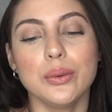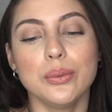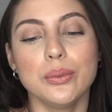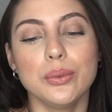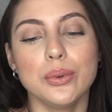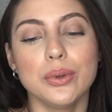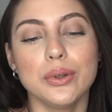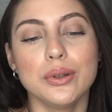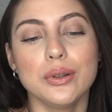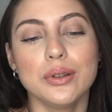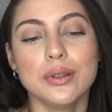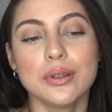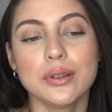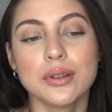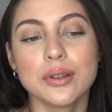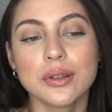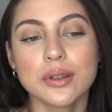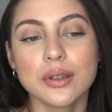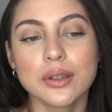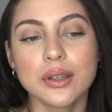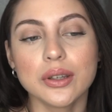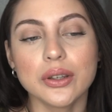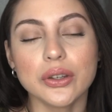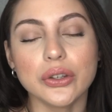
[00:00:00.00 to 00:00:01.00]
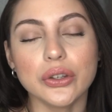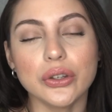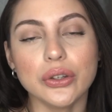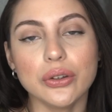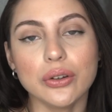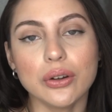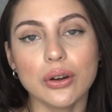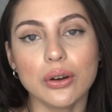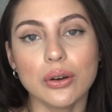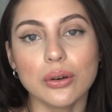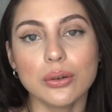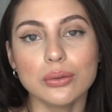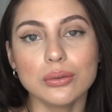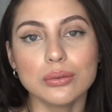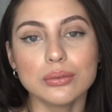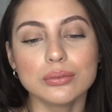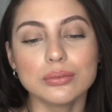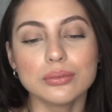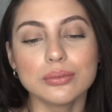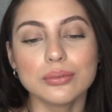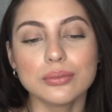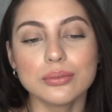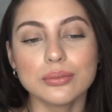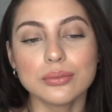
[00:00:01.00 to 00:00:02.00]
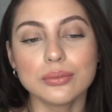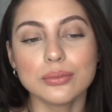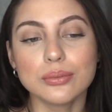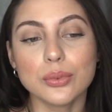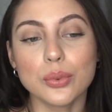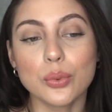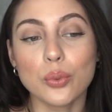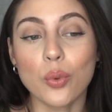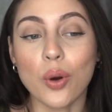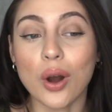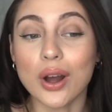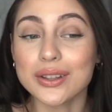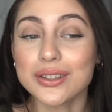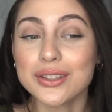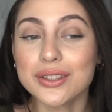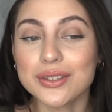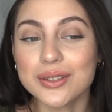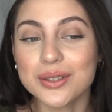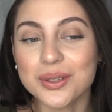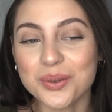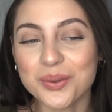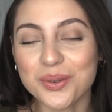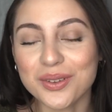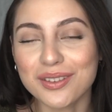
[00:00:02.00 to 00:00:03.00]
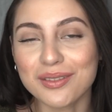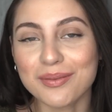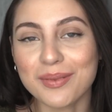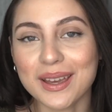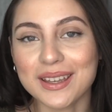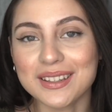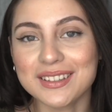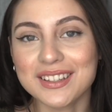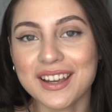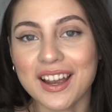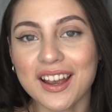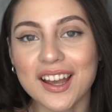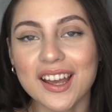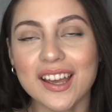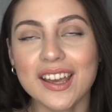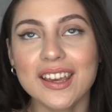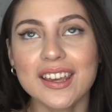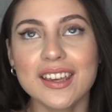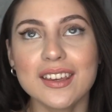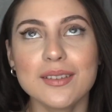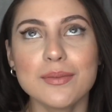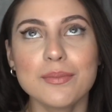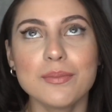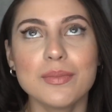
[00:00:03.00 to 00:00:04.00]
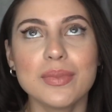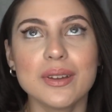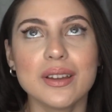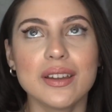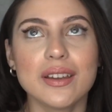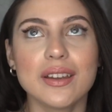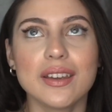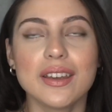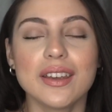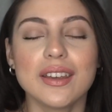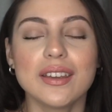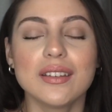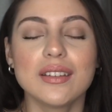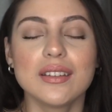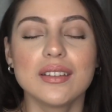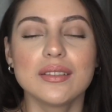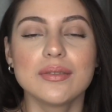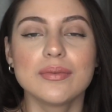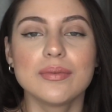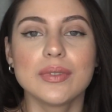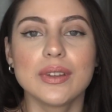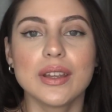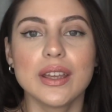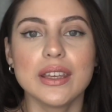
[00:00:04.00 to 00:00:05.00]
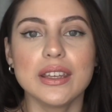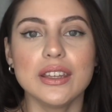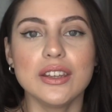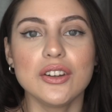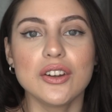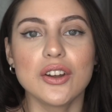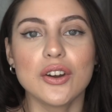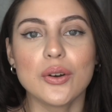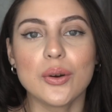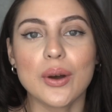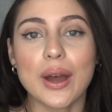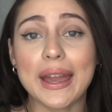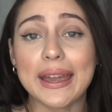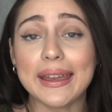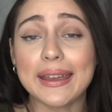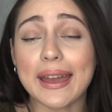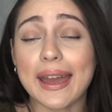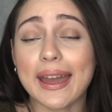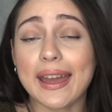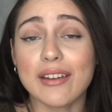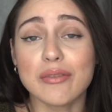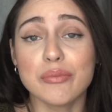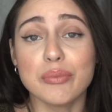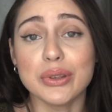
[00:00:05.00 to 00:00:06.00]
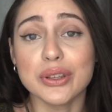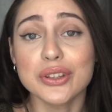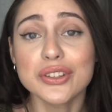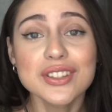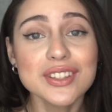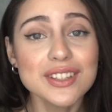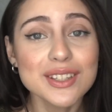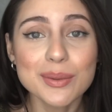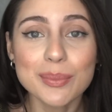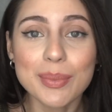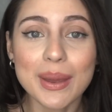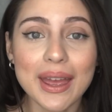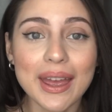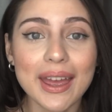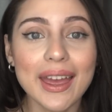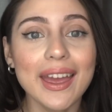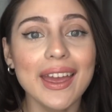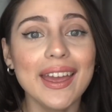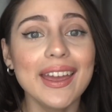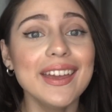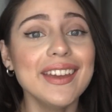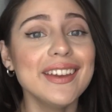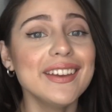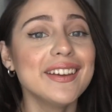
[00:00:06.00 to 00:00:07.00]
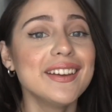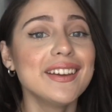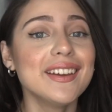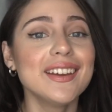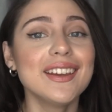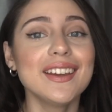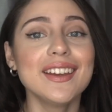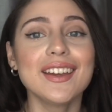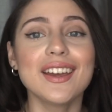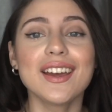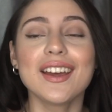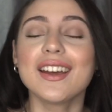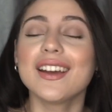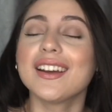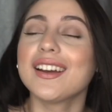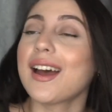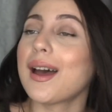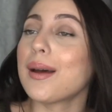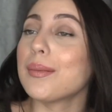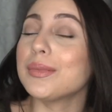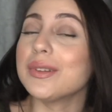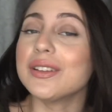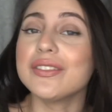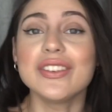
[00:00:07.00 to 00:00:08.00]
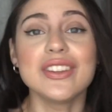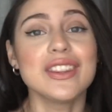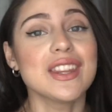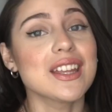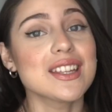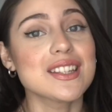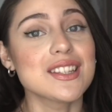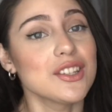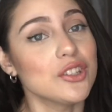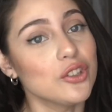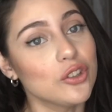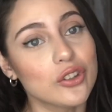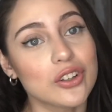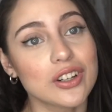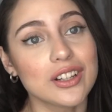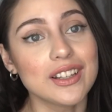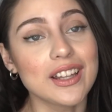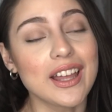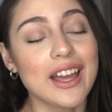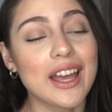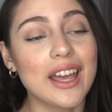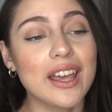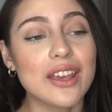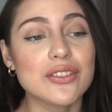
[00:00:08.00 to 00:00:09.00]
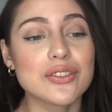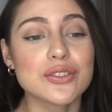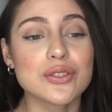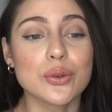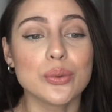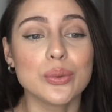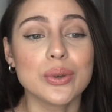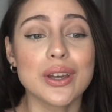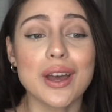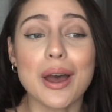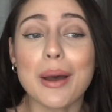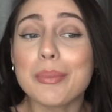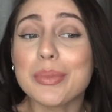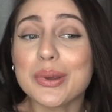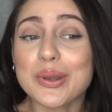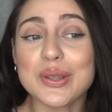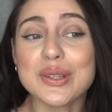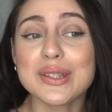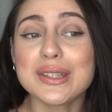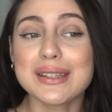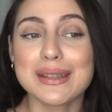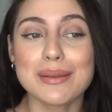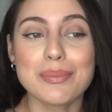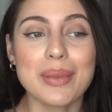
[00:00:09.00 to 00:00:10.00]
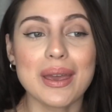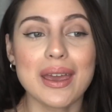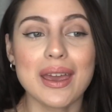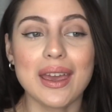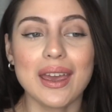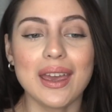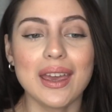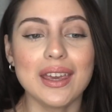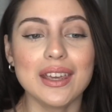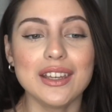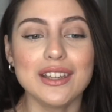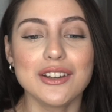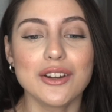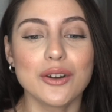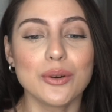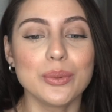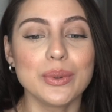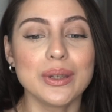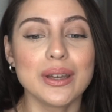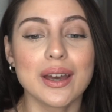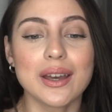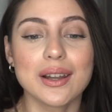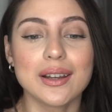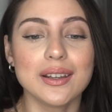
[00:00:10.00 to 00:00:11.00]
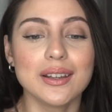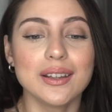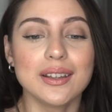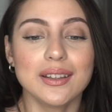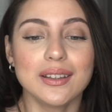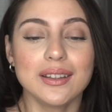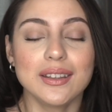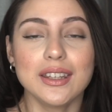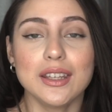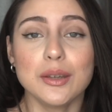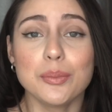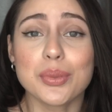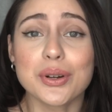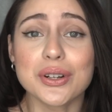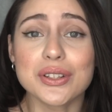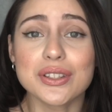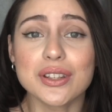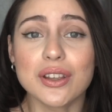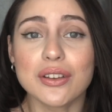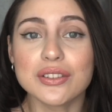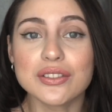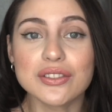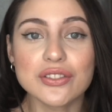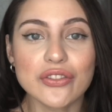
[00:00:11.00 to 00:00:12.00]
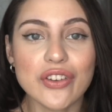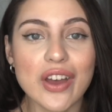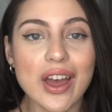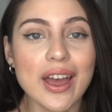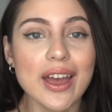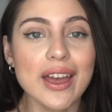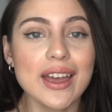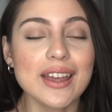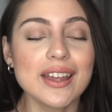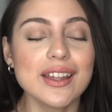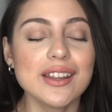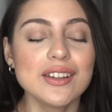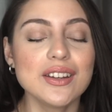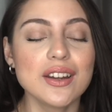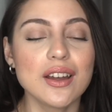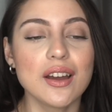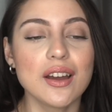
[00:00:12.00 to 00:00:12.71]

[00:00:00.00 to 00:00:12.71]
would, would want to do with my time, but I have bills to pay. I'm living that senora life, so we got bills to pay. We gotta keep ourselves fed.